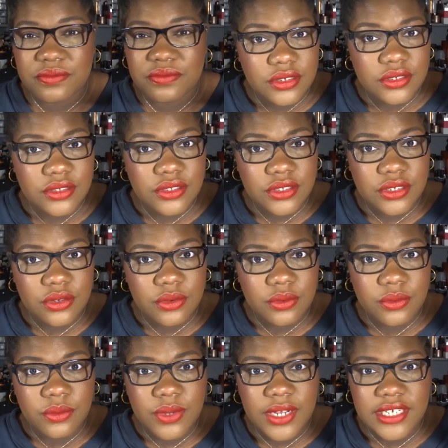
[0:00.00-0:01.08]

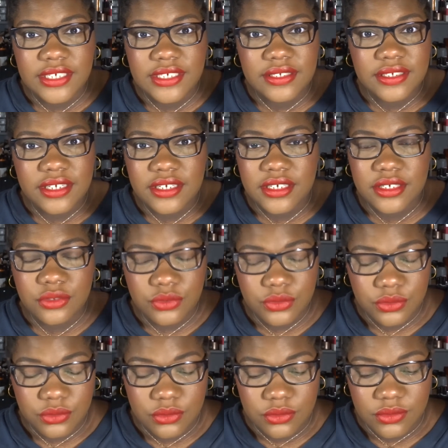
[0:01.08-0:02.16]
So I decided
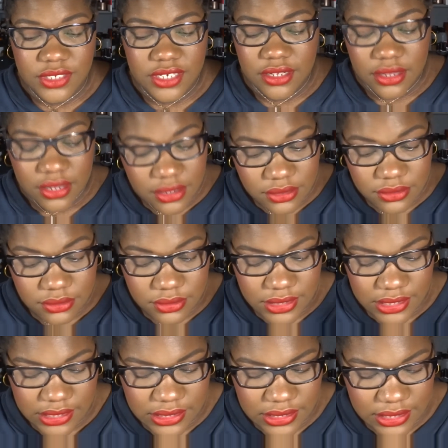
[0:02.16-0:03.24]
to declutter
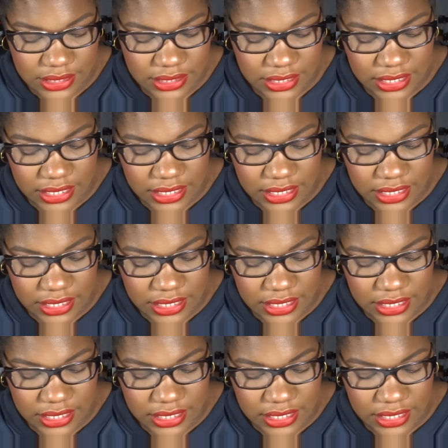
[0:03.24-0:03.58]
it.